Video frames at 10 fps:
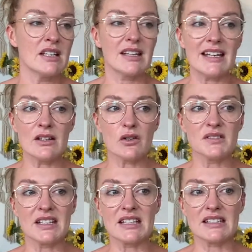The
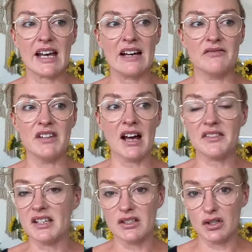ego's needs have
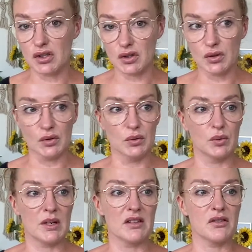nothing to do
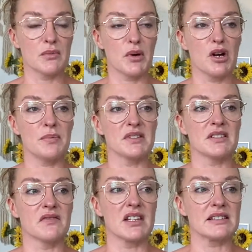with the purpose
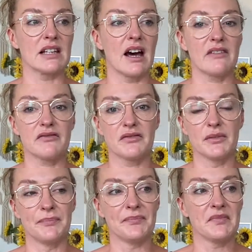of this life.
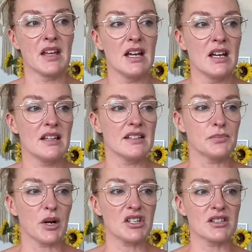This
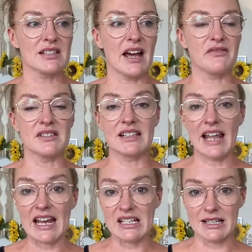precious life is
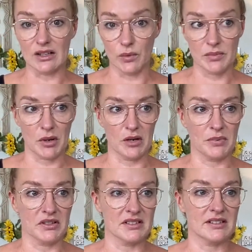laden with
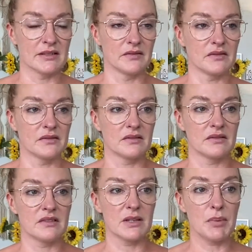purpose.
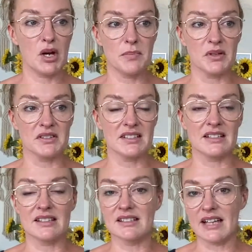The purpose
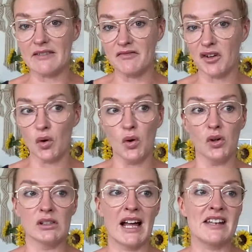is the same for
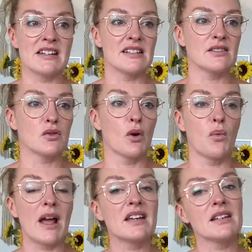all, and it is to
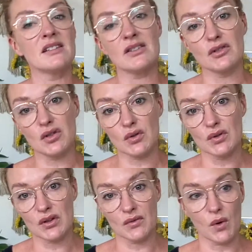awaken to the
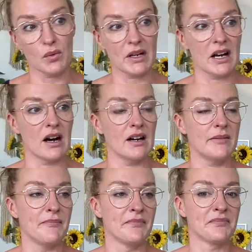truth of what we are.